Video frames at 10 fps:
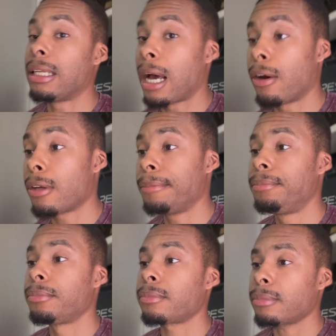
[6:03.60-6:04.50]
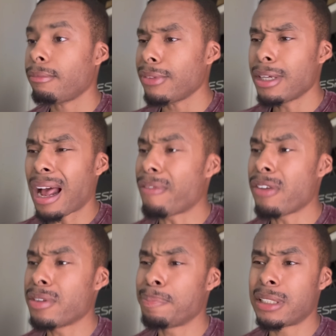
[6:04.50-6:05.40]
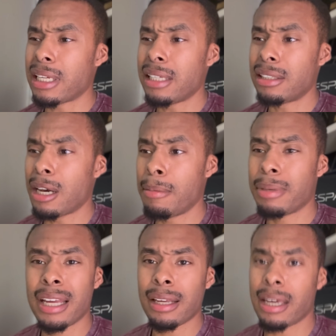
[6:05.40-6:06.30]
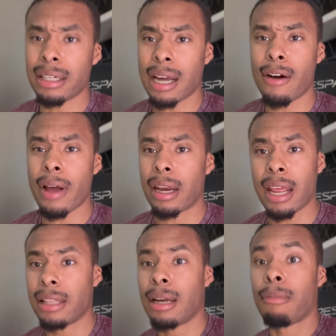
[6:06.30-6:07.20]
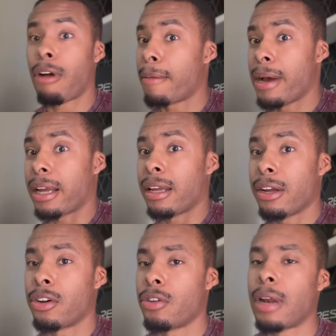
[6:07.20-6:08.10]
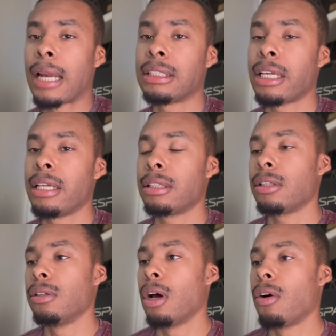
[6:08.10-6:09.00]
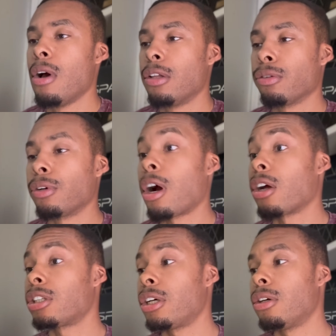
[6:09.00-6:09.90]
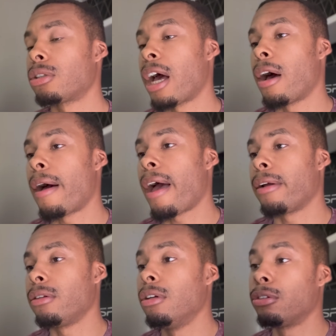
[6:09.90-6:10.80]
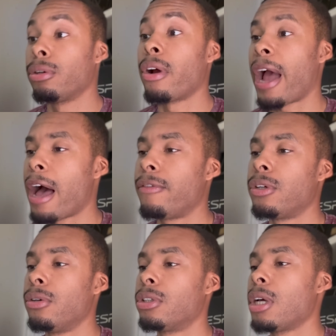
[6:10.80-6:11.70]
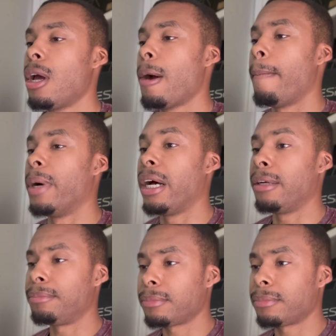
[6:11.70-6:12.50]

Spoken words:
doubt it. I've even seen some getting kicked out and then ending up right back in here in the United States, through the cartels, through their avenues. But